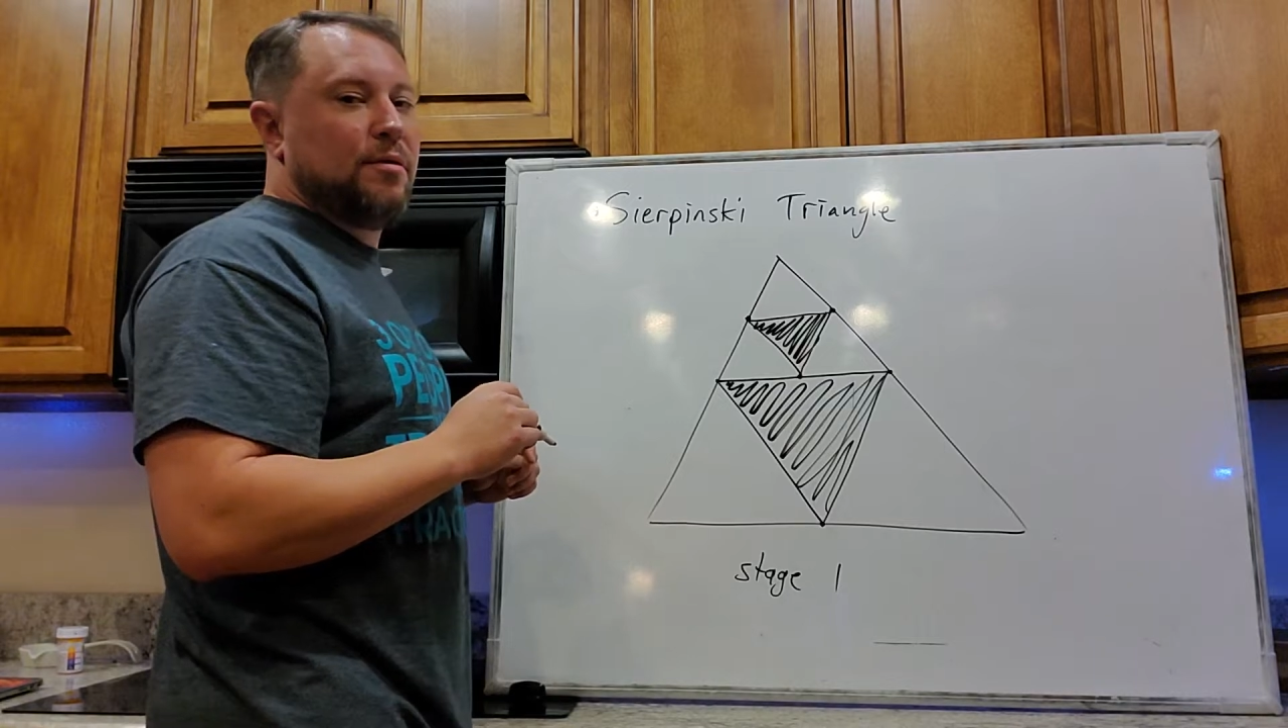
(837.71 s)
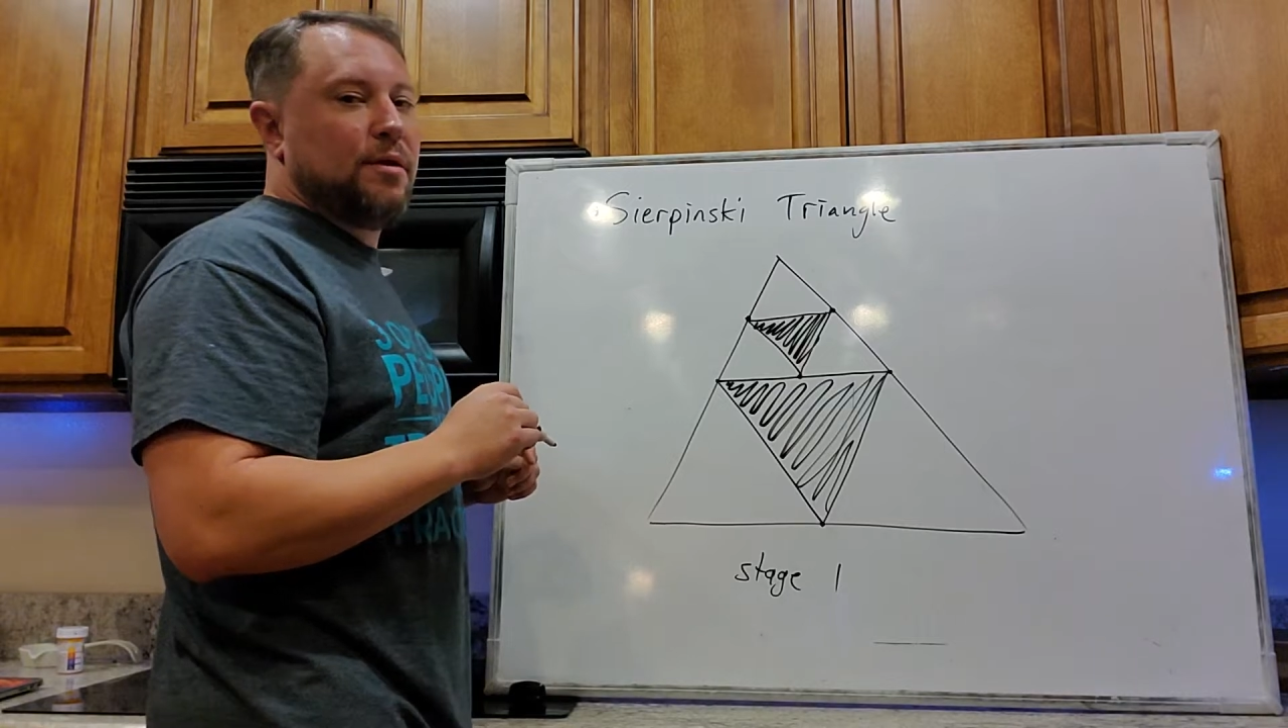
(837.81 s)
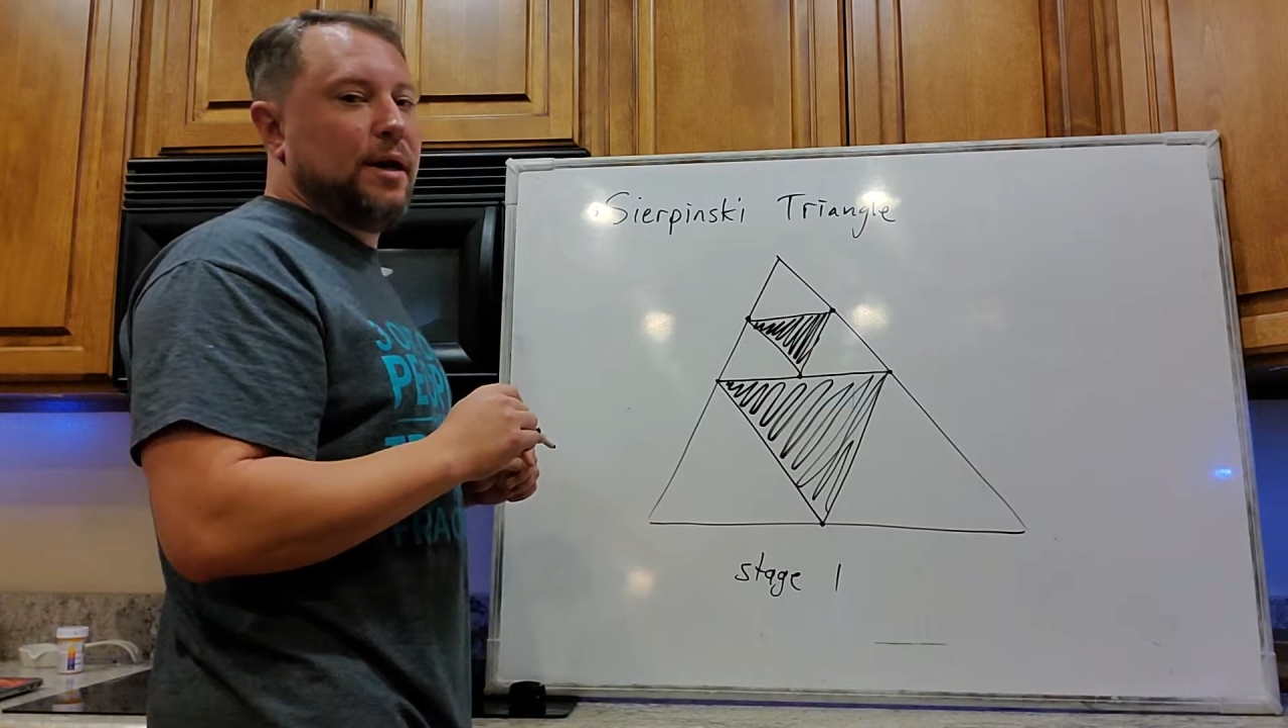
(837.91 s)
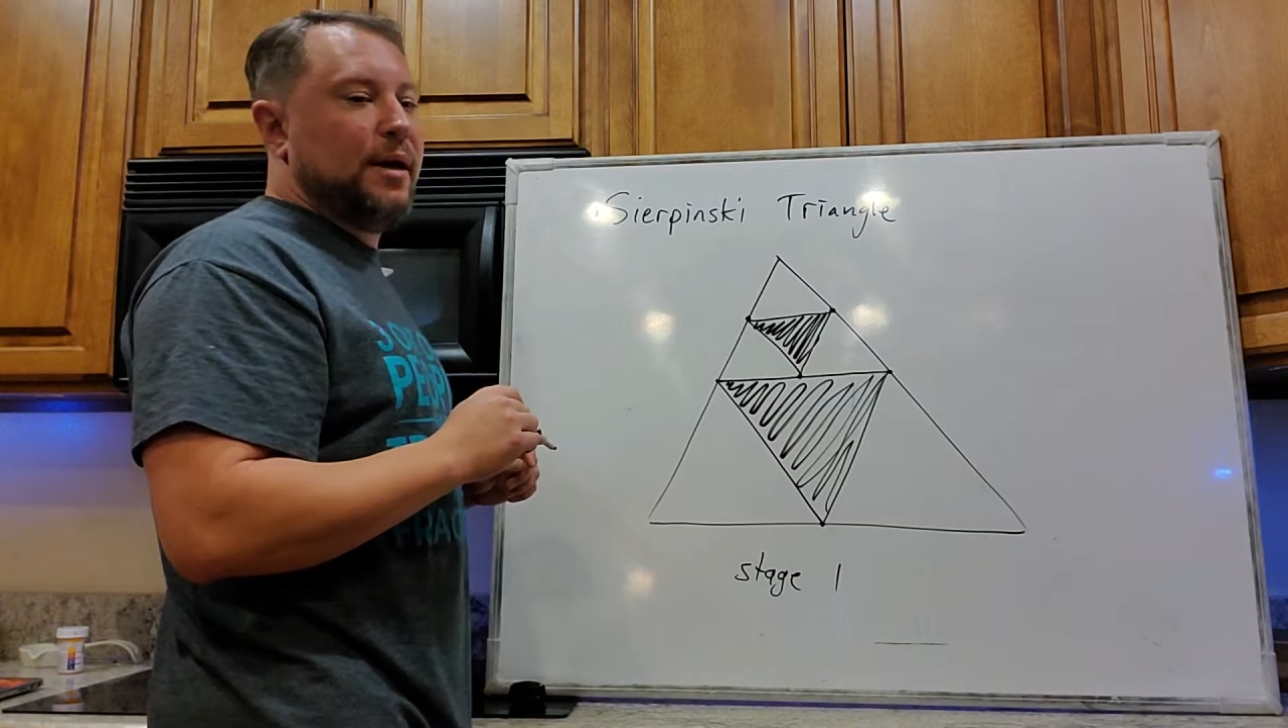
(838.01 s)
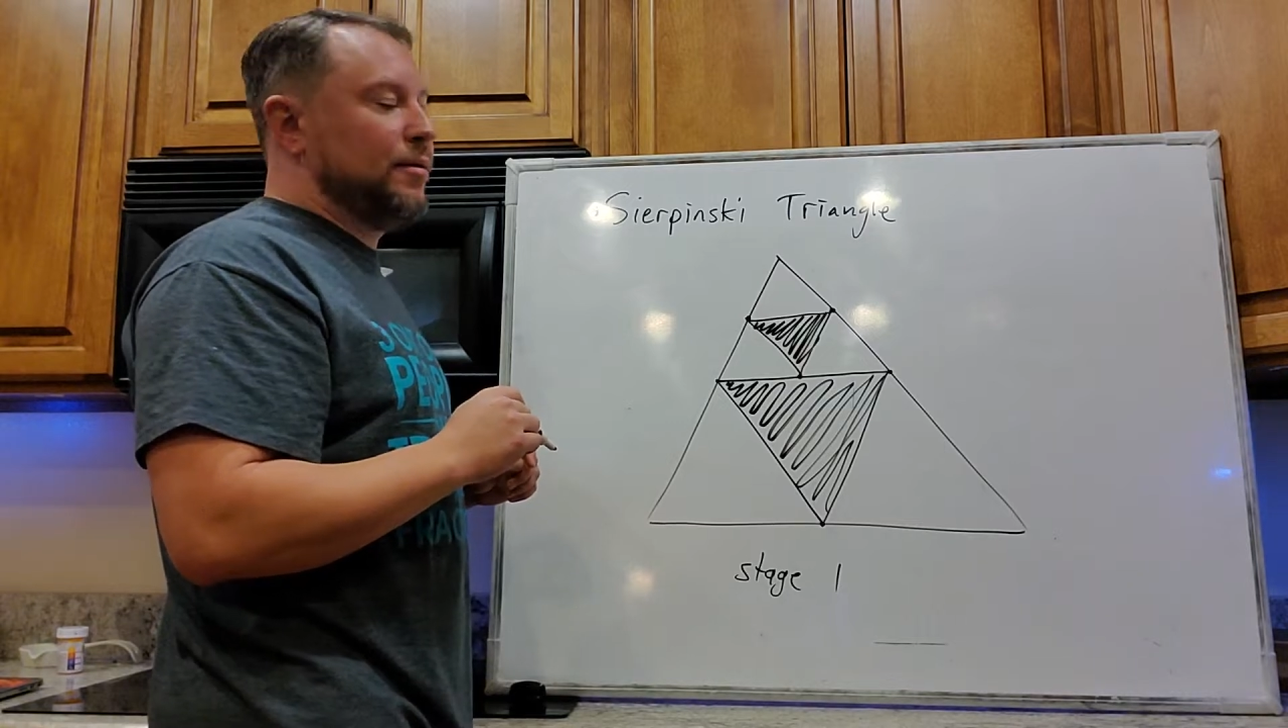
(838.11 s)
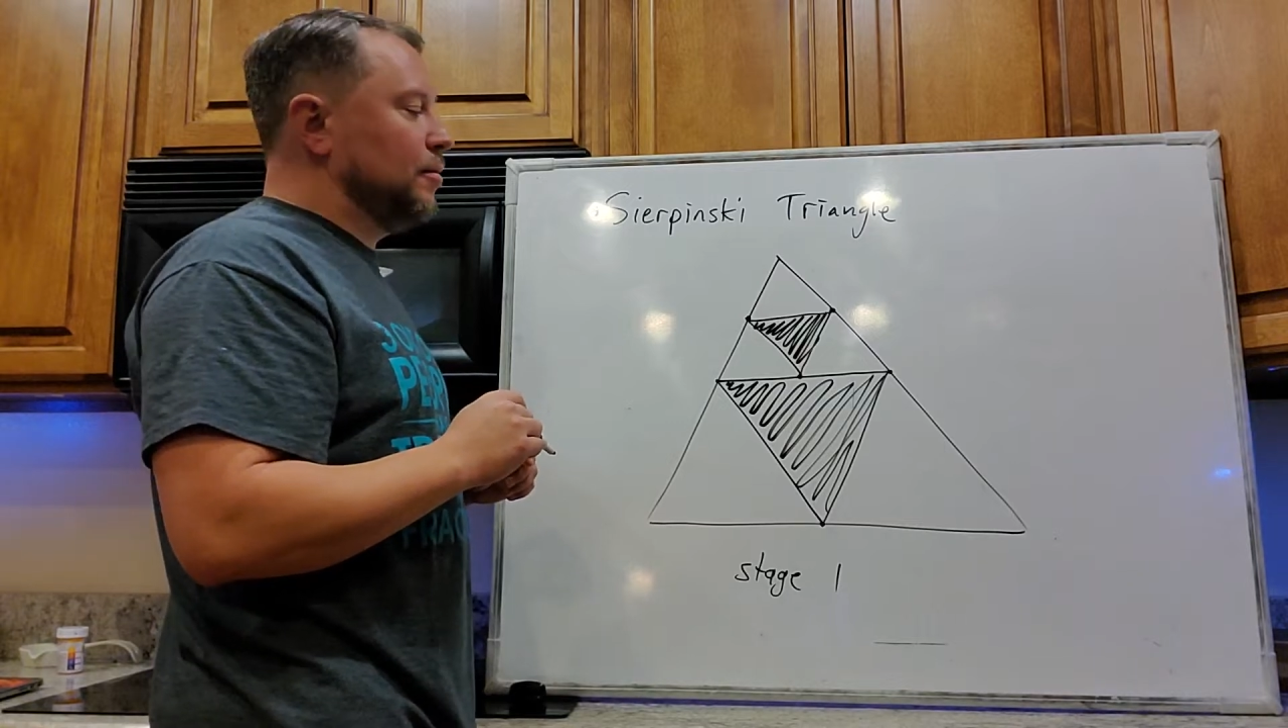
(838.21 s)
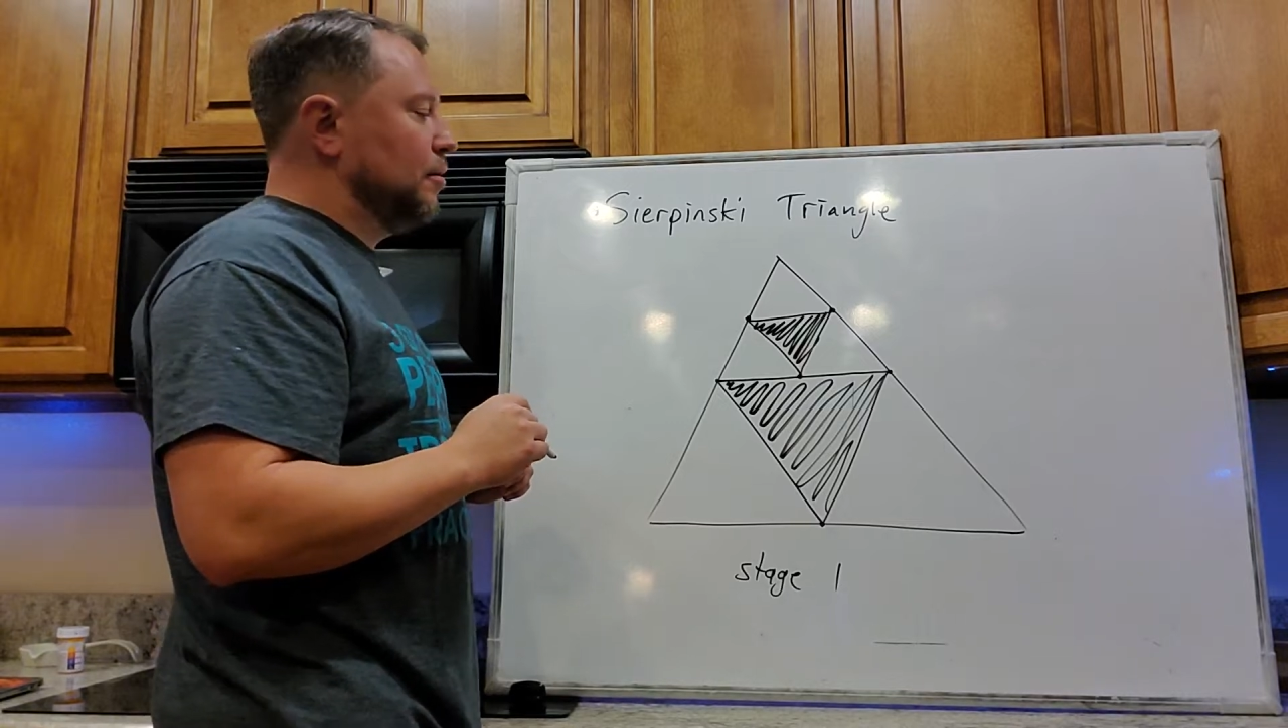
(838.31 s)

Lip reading: Okay,